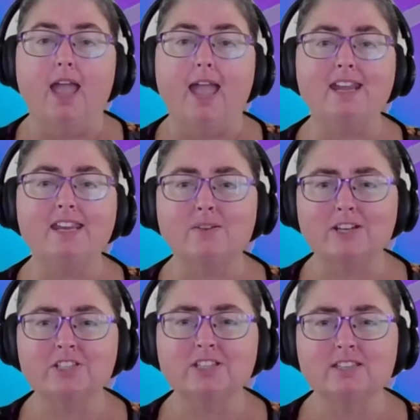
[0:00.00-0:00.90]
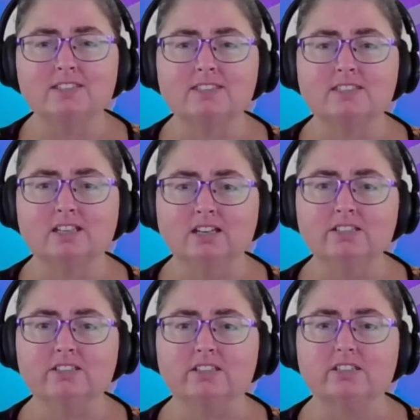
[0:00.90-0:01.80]
How do you actually get
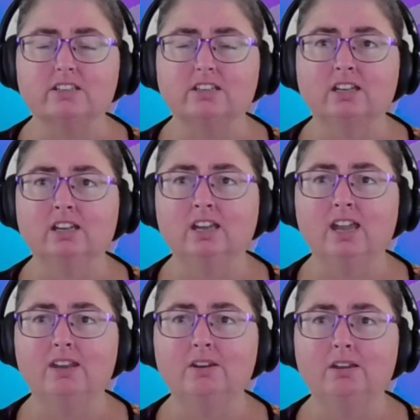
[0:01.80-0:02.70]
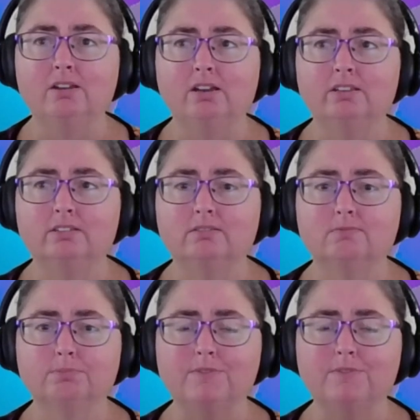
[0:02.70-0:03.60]
started? And I
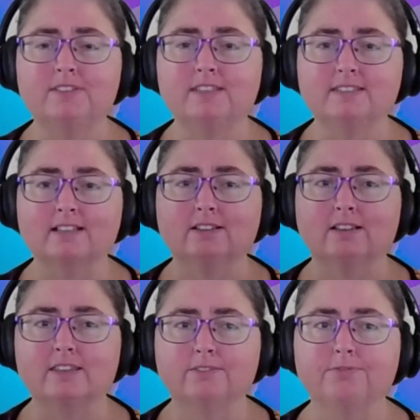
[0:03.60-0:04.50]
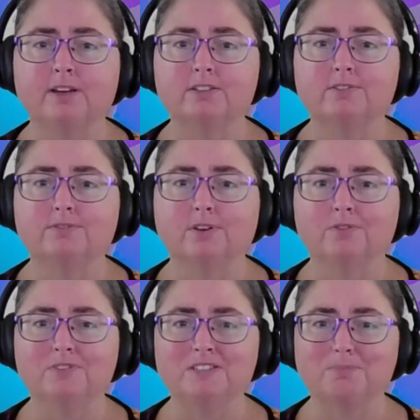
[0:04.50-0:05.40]
preface this a little at the front
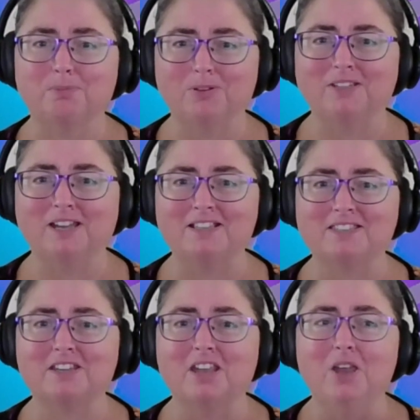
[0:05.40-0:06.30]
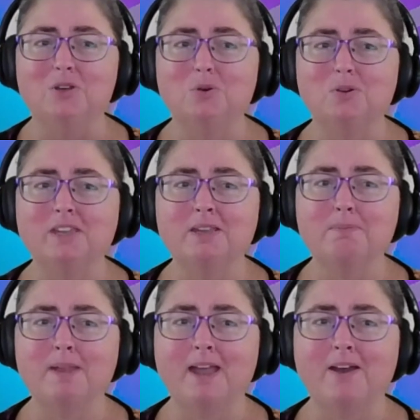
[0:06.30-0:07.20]
of this podcast, talking
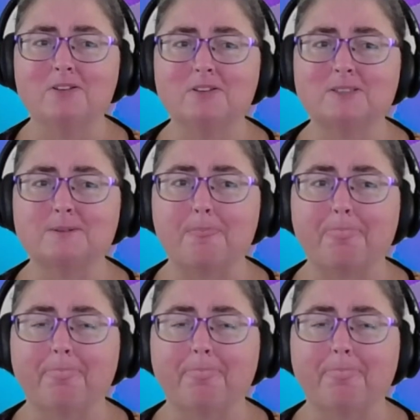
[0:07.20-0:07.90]
about